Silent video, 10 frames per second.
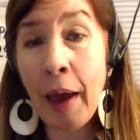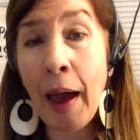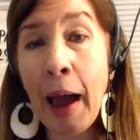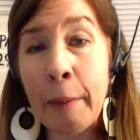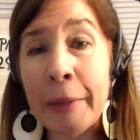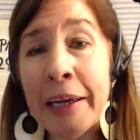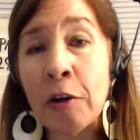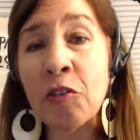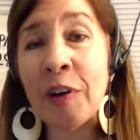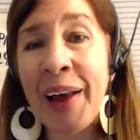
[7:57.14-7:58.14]
I'm here
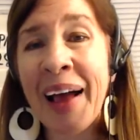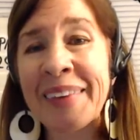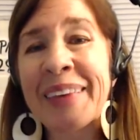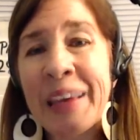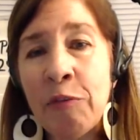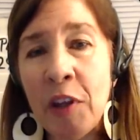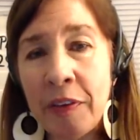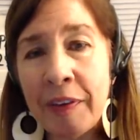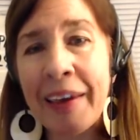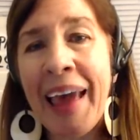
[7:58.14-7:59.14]
to not leave this
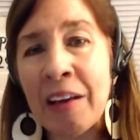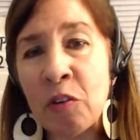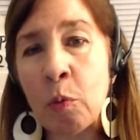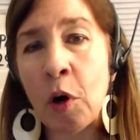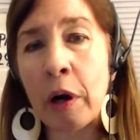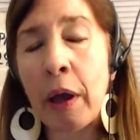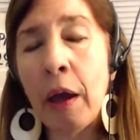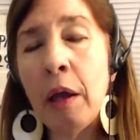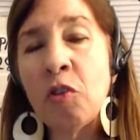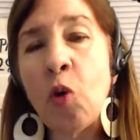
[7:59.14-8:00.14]
to guesswork.
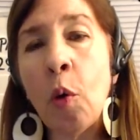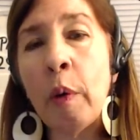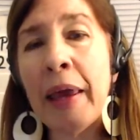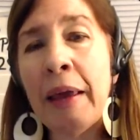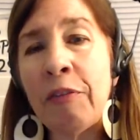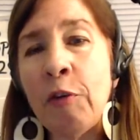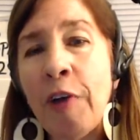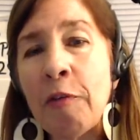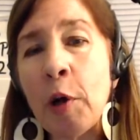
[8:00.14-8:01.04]
So if you've ever